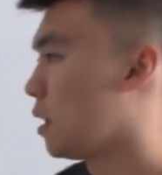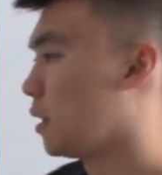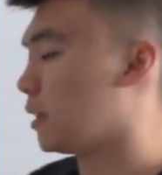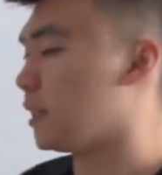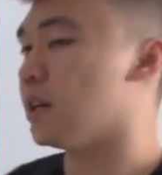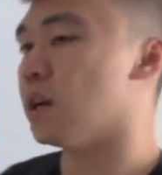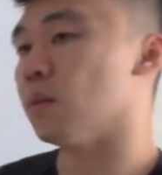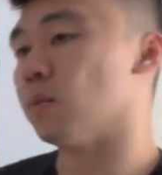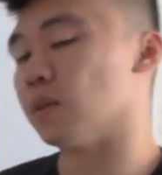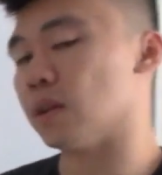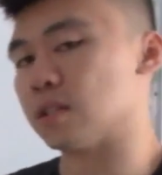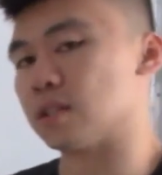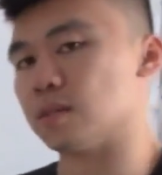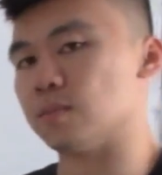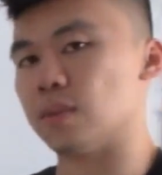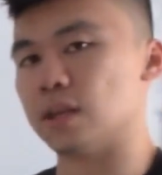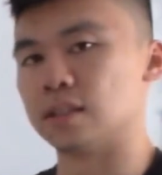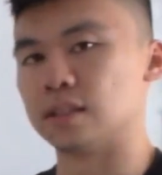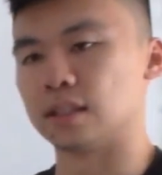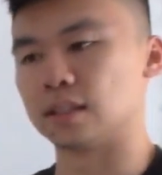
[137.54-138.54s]

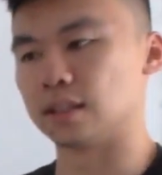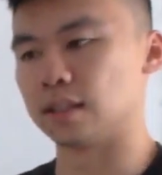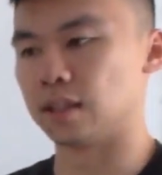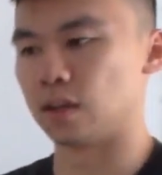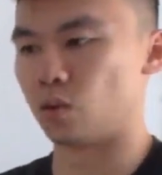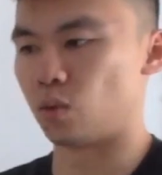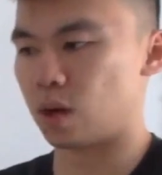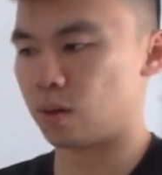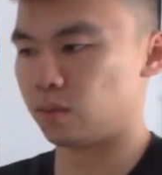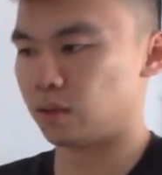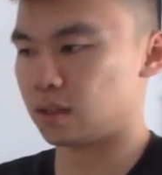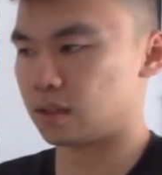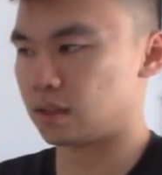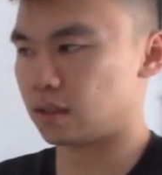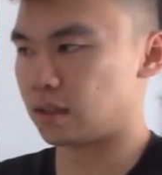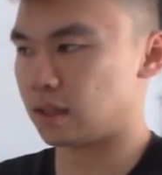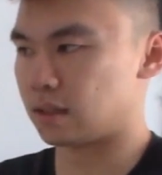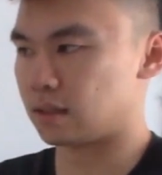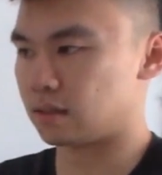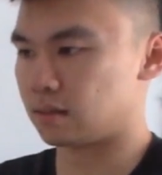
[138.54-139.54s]
neoplasia, basically a white blood
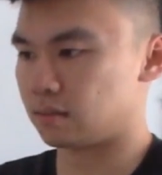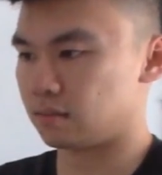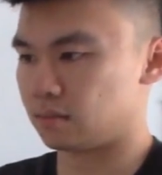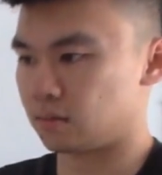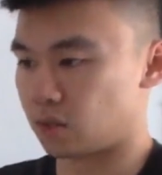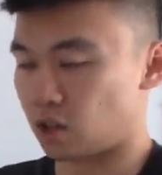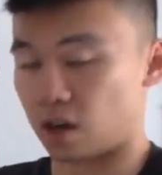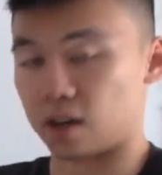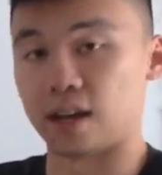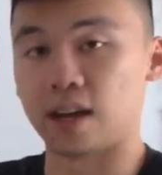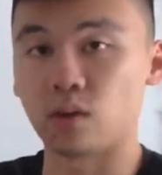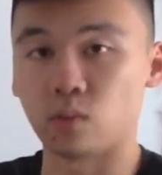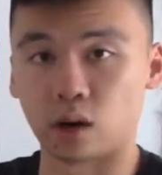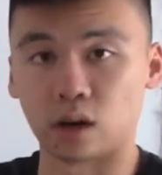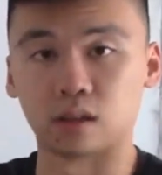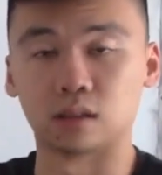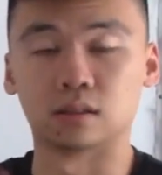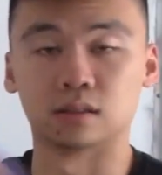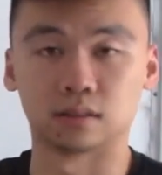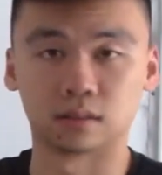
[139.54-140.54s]
cell that's gone
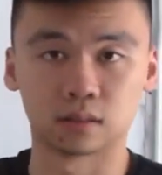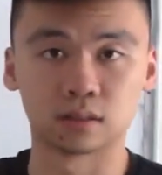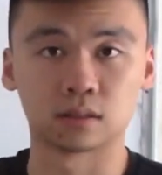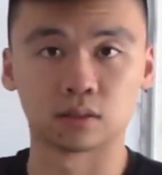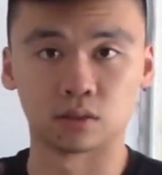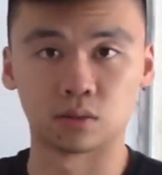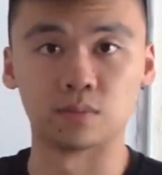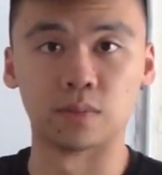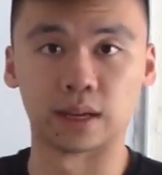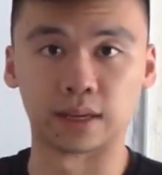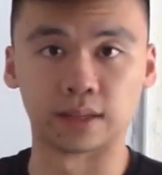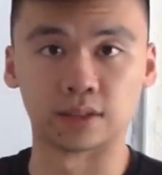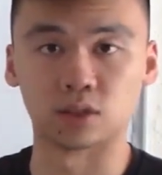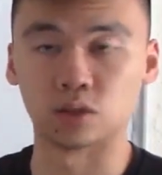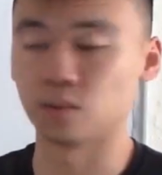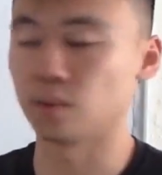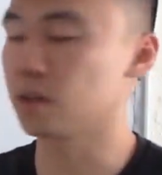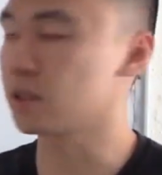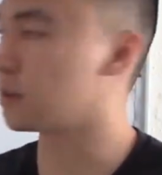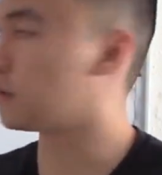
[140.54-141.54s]
haywire and you're making too much